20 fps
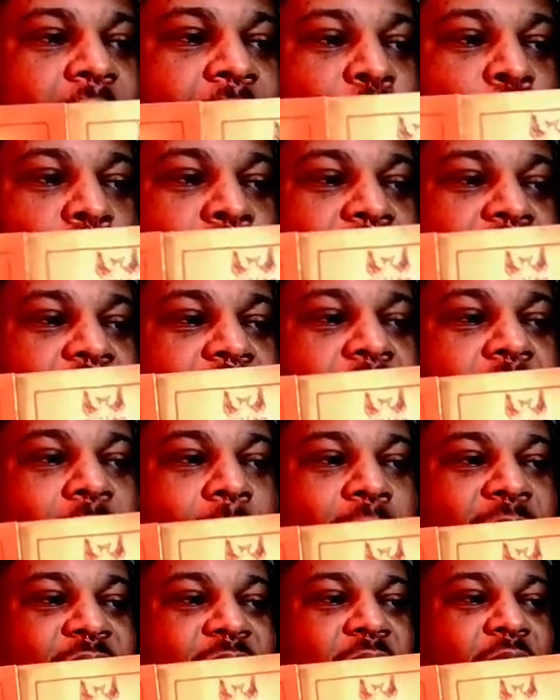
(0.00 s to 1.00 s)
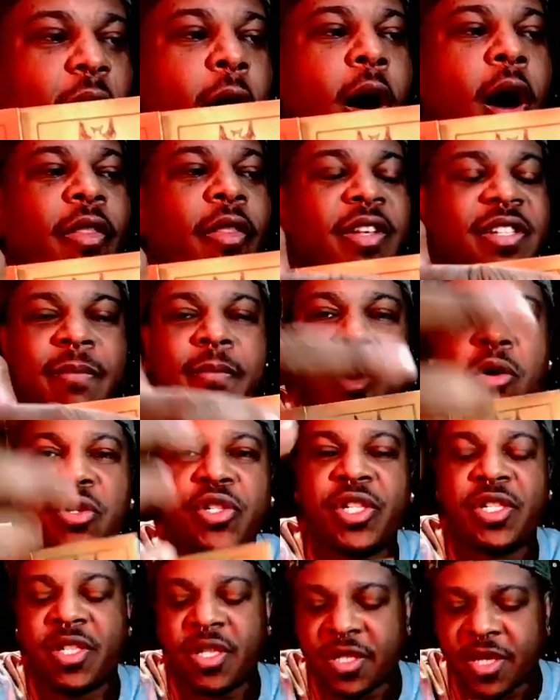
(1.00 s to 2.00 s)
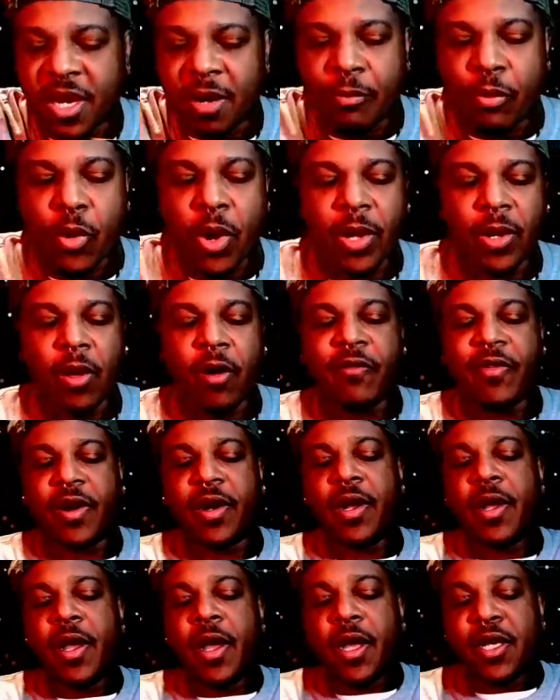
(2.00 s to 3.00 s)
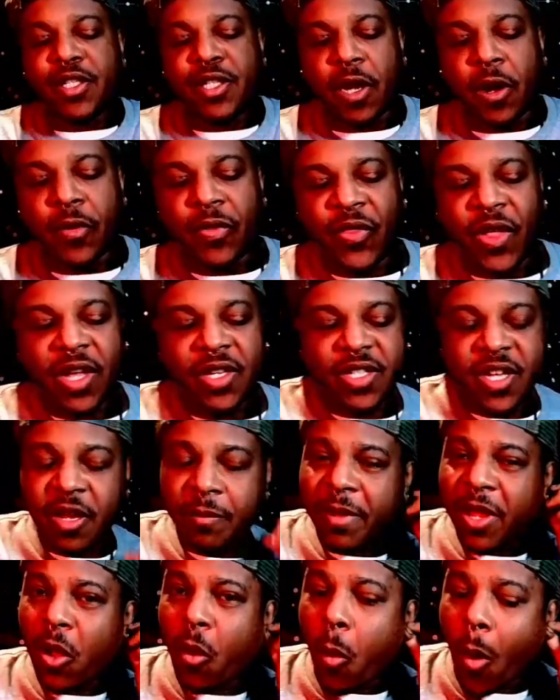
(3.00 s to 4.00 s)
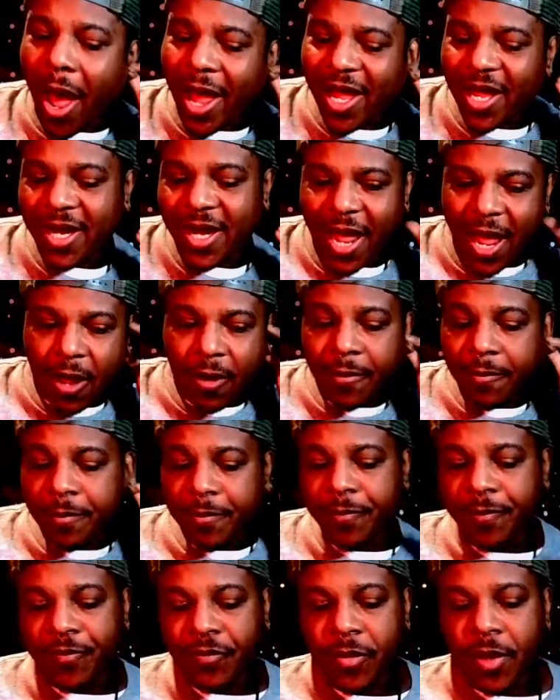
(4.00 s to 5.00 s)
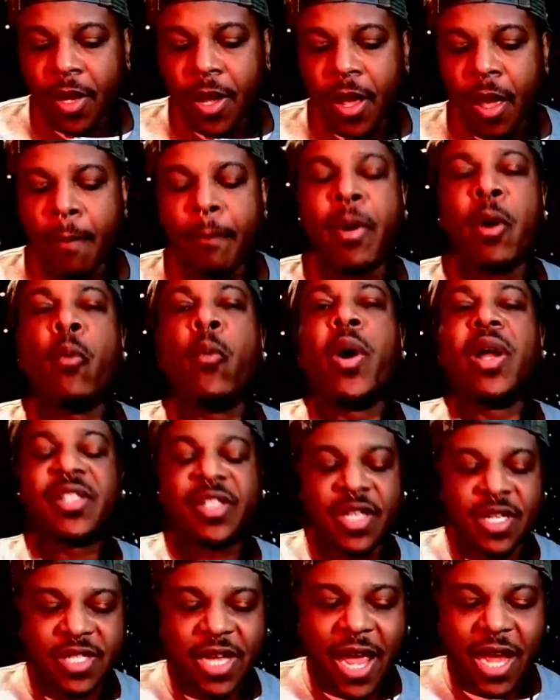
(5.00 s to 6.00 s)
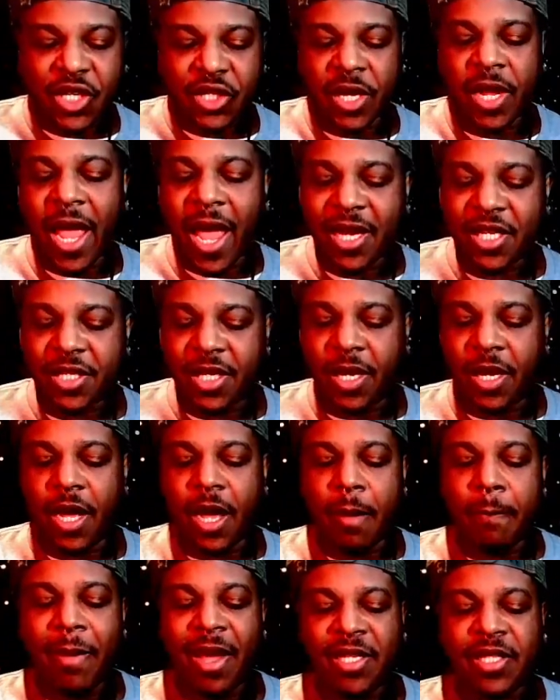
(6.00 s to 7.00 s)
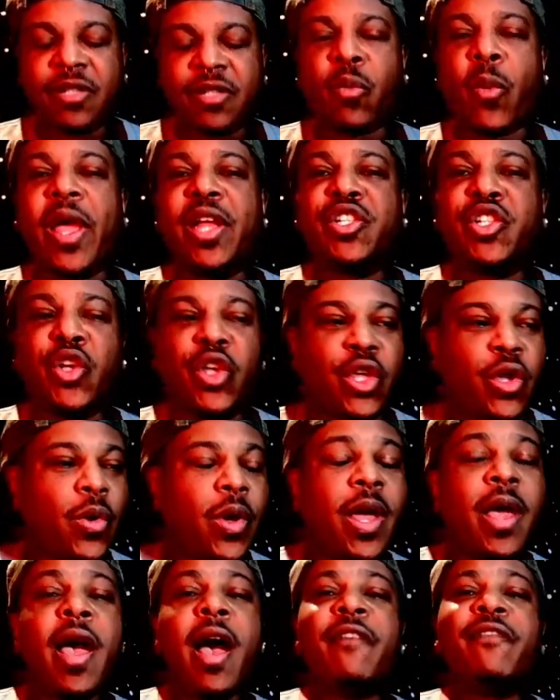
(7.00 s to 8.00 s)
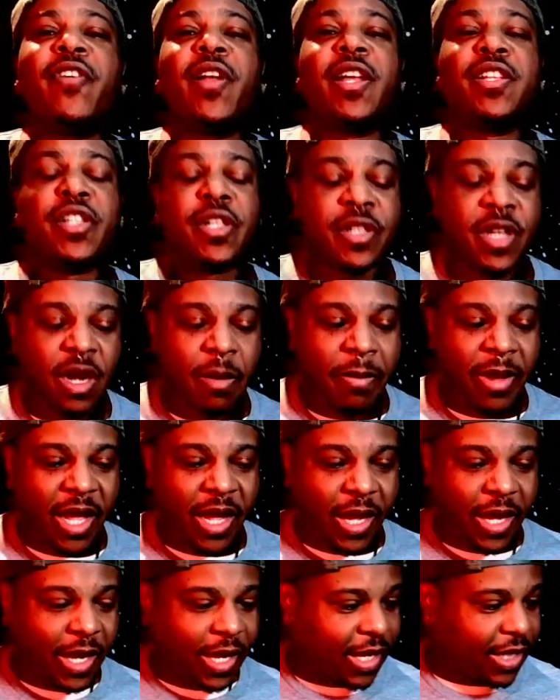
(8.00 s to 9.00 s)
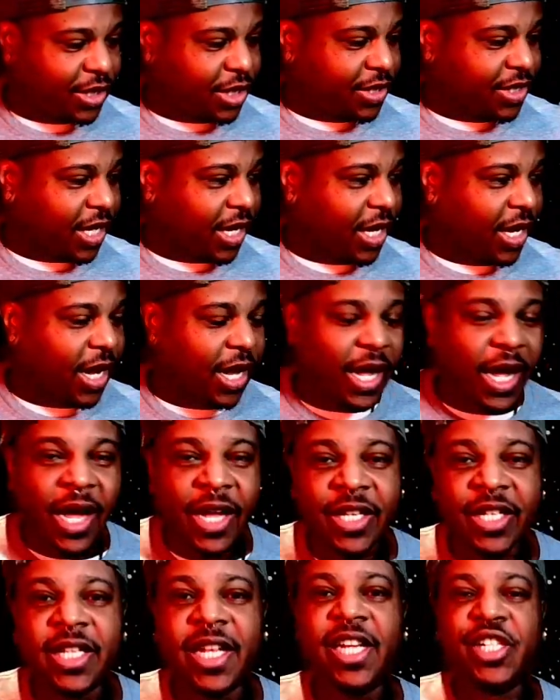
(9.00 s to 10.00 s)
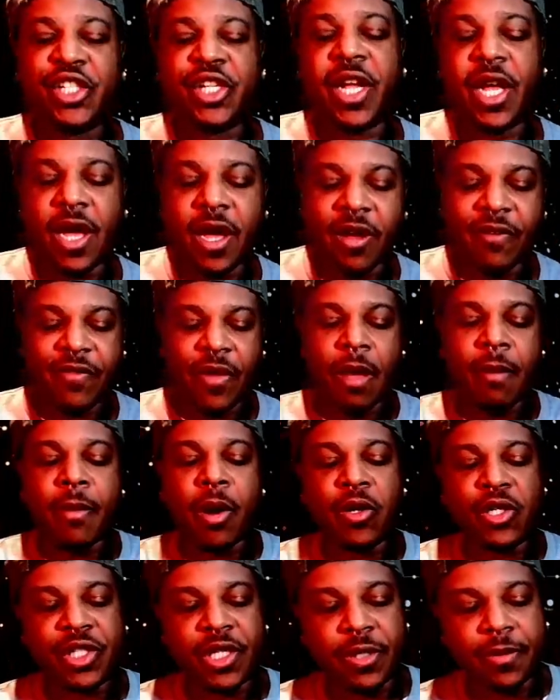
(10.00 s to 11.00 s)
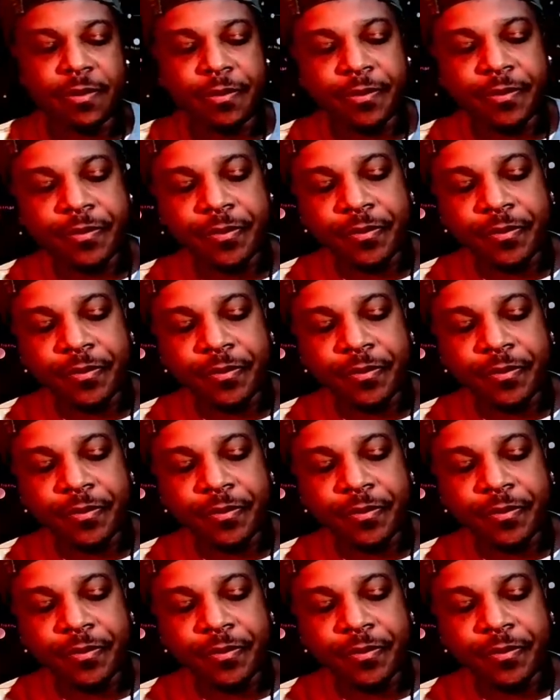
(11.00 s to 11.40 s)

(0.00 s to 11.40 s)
And when it comes, all this emotions is going to boil over. So things could be quiet now. But once this actually actually uh, makes its way to you, I feel like it's just going to be a, uh, just a, a unleashing of emotion.